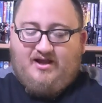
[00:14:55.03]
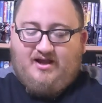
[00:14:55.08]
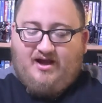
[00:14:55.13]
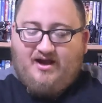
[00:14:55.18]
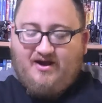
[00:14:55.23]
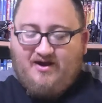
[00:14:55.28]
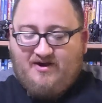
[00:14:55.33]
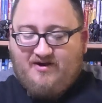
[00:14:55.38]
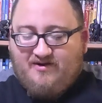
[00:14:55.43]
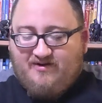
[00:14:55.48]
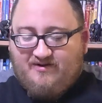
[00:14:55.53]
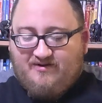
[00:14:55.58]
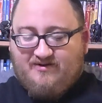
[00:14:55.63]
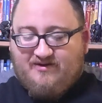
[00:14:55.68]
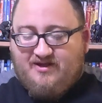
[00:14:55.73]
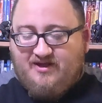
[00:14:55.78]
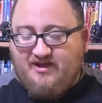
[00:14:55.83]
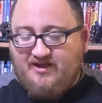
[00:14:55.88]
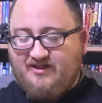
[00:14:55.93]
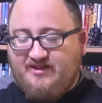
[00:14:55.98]

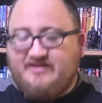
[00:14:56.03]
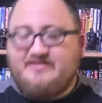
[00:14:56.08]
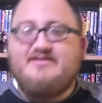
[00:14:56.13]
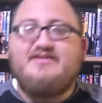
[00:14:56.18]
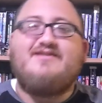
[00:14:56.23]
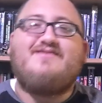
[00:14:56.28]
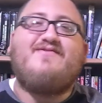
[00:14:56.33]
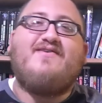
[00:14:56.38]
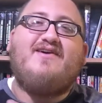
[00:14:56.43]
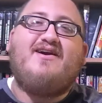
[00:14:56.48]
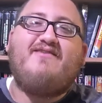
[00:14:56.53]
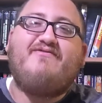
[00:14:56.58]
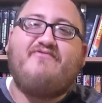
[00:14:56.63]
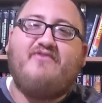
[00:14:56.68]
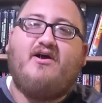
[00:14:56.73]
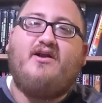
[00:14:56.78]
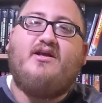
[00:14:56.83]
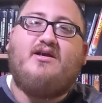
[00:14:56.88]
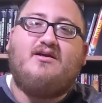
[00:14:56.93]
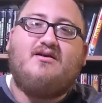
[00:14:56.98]
Oh, this is very
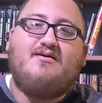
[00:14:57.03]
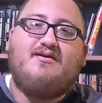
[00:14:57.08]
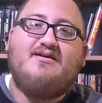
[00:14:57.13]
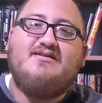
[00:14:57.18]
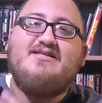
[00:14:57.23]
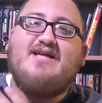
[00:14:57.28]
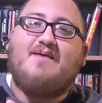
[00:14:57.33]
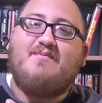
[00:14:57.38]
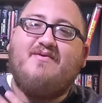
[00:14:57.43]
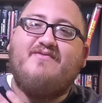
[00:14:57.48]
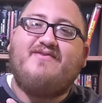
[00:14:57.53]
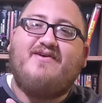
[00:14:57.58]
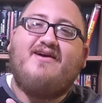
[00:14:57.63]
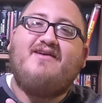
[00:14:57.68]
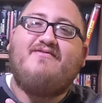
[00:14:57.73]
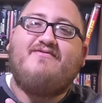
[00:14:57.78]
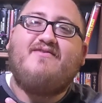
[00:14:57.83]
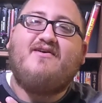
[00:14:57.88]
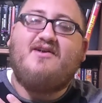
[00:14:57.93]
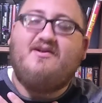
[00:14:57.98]
funny, because I'm a
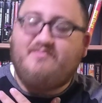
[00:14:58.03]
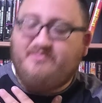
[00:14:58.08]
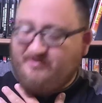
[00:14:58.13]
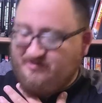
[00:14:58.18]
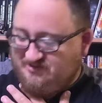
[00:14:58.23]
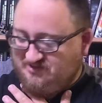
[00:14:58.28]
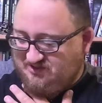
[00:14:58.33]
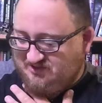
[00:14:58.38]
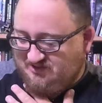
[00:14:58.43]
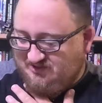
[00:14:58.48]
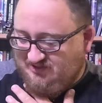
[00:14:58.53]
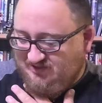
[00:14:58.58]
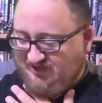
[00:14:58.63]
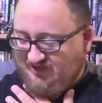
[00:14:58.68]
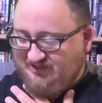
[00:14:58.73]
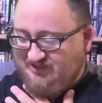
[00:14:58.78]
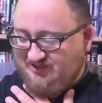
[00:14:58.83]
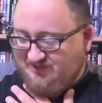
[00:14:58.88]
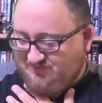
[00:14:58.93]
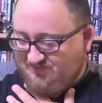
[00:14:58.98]
very funny person.
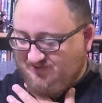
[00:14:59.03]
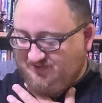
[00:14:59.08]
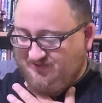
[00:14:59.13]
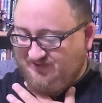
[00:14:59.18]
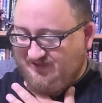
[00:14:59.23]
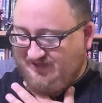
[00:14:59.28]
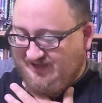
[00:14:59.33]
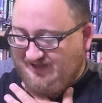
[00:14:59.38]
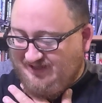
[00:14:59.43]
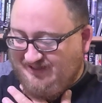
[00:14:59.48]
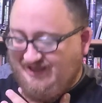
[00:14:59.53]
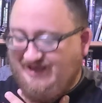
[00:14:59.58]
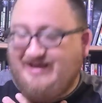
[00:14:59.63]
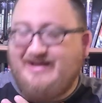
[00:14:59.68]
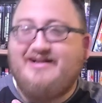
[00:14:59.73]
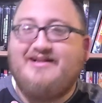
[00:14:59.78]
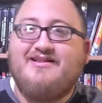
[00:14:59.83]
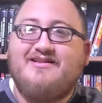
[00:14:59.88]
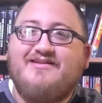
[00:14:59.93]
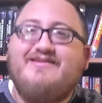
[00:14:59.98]
I just wrote,
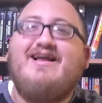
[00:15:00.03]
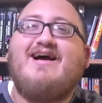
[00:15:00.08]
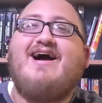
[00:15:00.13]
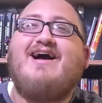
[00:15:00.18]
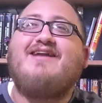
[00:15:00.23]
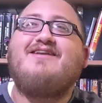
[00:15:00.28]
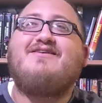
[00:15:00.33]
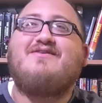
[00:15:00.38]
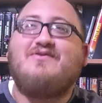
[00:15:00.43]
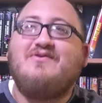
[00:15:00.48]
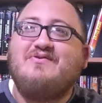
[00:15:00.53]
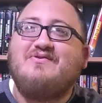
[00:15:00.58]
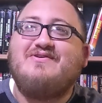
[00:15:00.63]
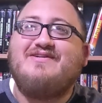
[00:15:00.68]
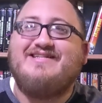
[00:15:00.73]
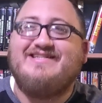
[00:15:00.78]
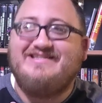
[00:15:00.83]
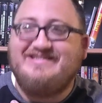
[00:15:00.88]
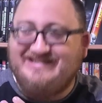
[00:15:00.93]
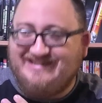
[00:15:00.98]
LL not
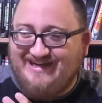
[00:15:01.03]
cool,